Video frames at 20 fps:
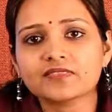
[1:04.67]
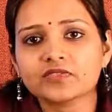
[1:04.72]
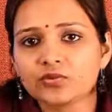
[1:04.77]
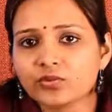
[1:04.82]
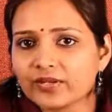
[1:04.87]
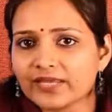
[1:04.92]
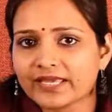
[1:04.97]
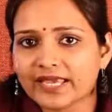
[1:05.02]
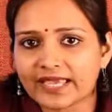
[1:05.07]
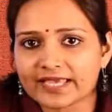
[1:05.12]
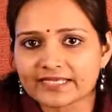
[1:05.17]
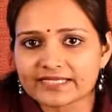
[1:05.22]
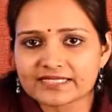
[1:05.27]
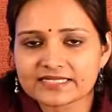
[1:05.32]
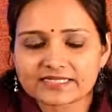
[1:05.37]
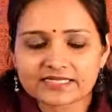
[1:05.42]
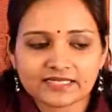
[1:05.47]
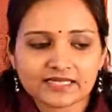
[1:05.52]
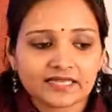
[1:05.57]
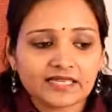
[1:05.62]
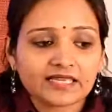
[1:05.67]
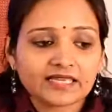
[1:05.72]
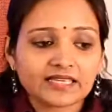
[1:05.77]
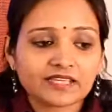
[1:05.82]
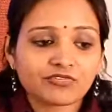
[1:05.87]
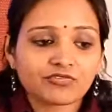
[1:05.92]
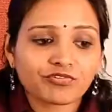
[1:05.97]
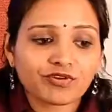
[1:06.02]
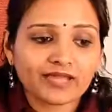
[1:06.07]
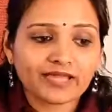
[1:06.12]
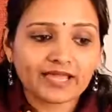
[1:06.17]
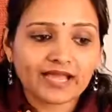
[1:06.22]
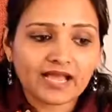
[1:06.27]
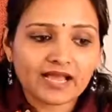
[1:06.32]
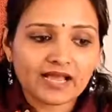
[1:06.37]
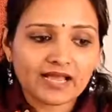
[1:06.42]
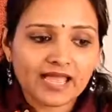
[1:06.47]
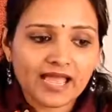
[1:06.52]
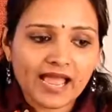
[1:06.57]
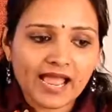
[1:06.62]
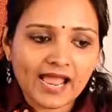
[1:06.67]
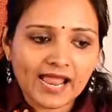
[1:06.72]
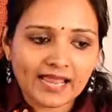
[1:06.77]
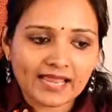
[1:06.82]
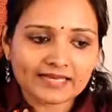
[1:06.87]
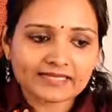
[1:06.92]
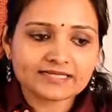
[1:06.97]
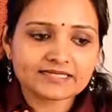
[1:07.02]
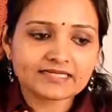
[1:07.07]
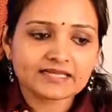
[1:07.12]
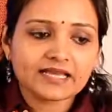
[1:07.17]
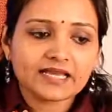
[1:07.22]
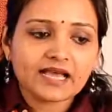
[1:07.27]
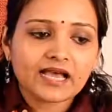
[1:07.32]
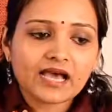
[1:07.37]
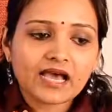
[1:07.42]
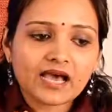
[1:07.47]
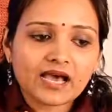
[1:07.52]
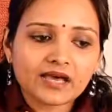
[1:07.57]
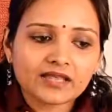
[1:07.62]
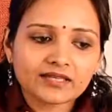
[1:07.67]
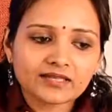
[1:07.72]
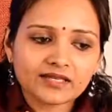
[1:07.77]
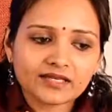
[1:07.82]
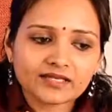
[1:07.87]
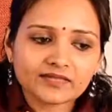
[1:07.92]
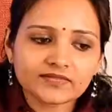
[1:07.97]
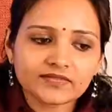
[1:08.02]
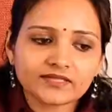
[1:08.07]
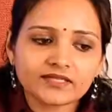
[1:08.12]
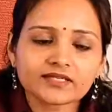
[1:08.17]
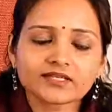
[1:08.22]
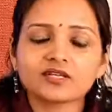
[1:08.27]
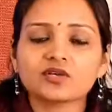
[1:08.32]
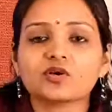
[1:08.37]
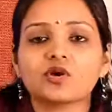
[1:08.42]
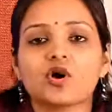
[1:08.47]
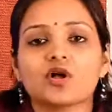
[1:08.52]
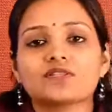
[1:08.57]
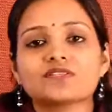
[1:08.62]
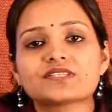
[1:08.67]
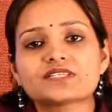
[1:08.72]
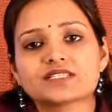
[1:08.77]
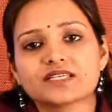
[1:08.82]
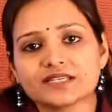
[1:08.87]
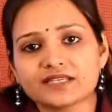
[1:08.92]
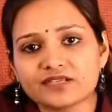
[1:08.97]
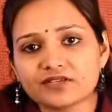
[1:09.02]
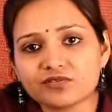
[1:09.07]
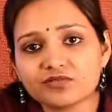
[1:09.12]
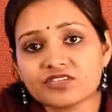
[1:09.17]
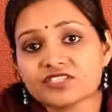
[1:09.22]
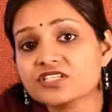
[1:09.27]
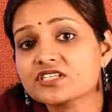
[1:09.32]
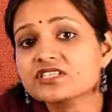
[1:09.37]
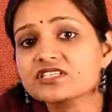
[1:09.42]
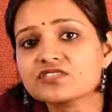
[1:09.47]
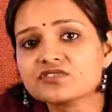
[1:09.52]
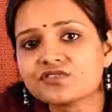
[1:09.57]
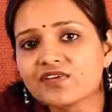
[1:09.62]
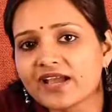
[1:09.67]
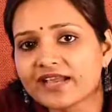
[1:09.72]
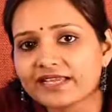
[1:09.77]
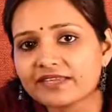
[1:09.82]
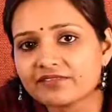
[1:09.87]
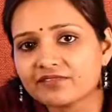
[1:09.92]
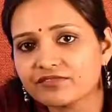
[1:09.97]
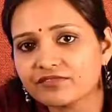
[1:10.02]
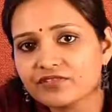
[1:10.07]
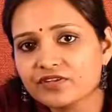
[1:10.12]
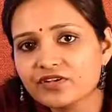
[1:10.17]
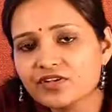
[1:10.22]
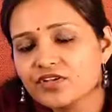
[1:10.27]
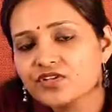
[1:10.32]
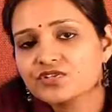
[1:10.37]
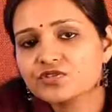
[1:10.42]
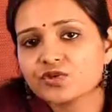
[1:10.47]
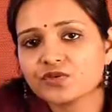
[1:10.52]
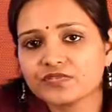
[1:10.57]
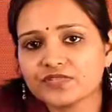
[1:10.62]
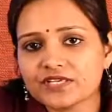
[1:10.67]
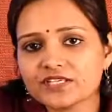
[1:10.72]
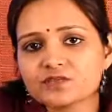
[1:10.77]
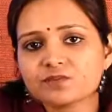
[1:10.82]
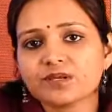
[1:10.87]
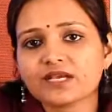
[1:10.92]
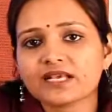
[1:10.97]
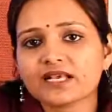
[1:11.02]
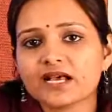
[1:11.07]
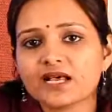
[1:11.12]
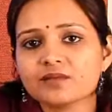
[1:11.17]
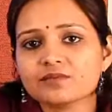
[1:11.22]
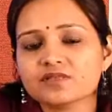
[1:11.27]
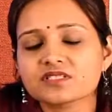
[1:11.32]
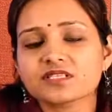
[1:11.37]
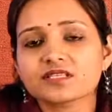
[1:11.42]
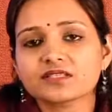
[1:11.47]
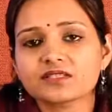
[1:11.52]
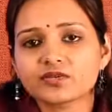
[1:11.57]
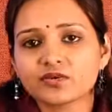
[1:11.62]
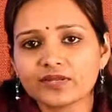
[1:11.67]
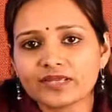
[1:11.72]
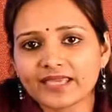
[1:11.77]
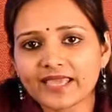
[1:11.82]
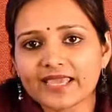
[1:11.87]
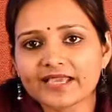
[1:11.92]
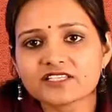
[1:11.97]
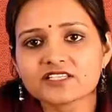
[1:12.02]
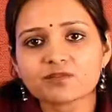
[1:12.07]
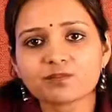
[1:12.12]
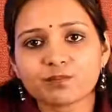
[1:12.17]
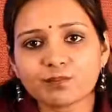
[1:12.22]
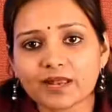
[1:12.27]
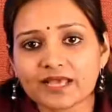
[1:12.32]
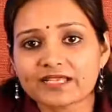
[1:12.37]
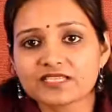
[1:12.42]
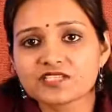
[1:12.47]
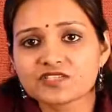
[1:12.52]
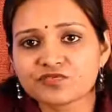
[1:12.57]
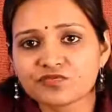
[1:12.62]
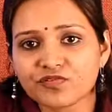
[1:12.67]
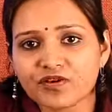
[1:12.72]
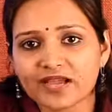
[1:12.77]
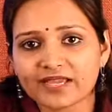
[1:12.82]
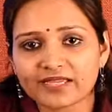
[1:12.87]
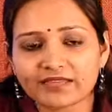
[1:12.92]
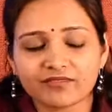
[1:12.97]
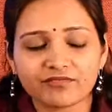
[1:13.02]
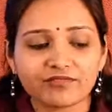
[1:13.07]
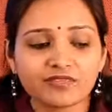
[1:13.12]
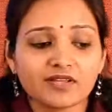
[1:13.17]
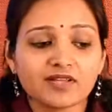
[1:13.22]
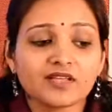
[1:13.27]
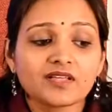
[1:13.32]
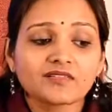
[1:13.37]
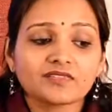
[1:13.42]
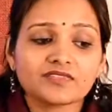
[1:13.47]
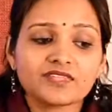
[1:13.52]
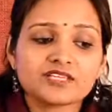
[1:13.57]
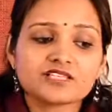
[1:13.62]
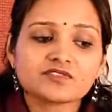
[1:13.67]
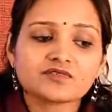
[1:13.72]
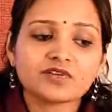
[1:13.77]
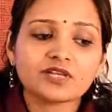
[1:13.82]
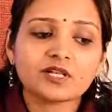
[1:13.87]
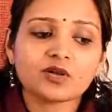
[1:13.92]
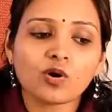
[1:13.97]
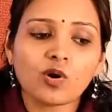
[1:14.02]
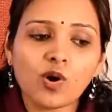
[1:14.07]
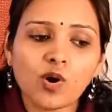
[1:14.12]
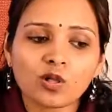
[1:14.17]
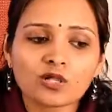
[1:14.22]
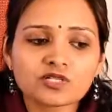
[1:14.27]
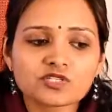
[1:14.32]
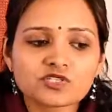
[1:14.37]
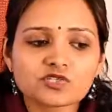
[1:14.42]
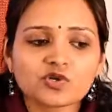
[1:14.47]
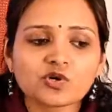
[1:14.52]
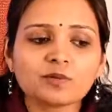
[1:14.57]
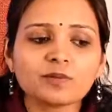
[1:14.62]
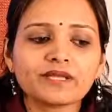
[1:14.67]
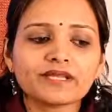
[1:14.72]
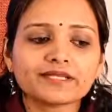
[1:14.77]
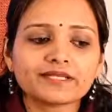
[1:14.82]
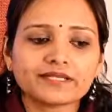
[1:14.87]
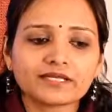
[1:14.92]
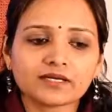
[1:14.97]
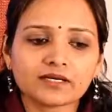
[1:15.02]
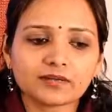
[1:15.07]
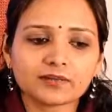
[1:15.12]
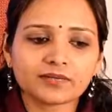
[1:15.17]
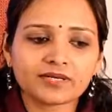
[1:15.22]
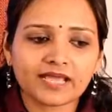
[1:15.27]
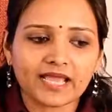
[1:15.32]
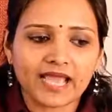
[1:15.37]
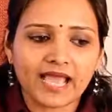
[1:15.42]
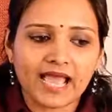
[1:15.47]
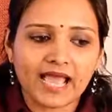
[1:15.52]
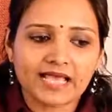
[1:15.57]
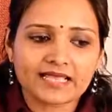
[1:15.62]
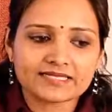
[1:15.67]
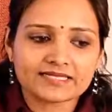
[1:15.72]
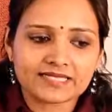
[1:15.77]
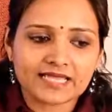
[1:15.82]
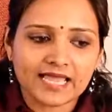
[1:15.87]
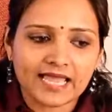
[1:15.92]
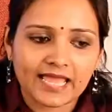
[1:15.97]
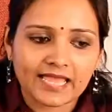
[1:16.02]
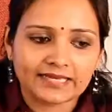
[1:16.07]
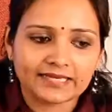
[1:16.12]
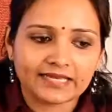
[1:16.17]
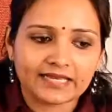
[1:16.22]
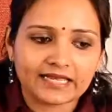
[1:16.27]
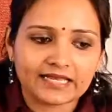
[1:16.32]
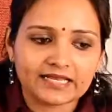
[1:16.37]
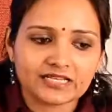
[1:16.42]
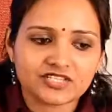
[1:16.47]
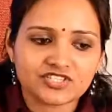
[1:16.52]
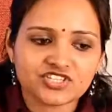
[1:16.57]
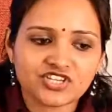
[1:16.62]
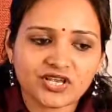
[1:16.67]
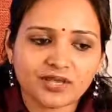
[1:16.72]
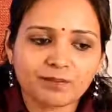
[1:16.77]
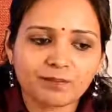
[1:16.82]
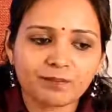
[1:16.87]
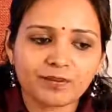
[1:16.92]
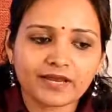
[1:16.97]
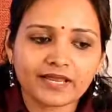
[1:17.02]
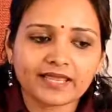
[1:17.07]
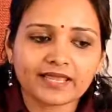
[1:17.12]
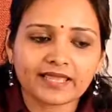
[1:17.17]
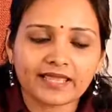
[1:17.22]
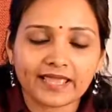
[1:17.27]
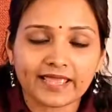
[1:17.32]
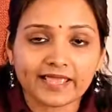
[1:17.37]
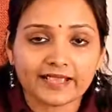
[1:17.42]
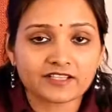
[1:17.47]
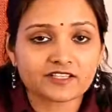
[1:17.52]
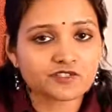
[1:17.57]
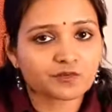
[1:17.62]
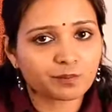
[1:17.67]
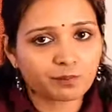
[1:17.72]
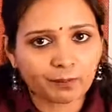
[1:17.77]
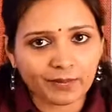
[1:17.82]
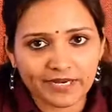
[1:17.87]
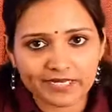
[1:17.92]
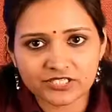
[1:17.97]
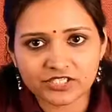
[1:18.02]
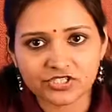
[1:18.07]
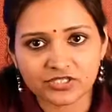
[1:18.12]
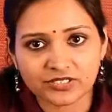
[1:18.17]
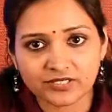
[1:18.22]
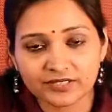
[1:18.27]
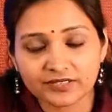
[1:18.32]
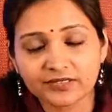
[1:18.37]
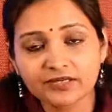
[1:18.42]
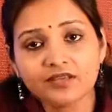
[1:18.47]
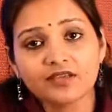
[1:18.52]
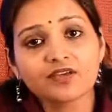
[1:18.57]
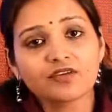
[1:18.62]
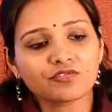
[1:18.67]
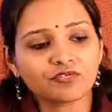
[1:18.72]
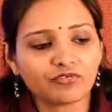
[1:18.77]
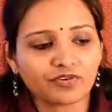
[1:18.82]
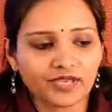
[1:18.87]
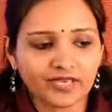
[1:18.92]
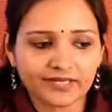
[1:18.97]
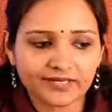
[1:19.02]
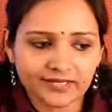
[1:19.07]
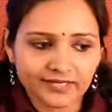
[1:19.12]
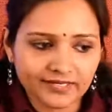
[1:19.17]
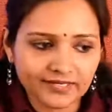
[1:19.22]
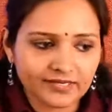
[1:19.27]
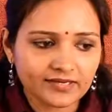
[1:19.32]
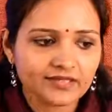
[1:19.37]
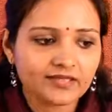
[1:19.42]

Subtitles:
3x, if I add another constant which is 5, so this becomes 3x plus 5. This will also be termed as an algebraic expression wherein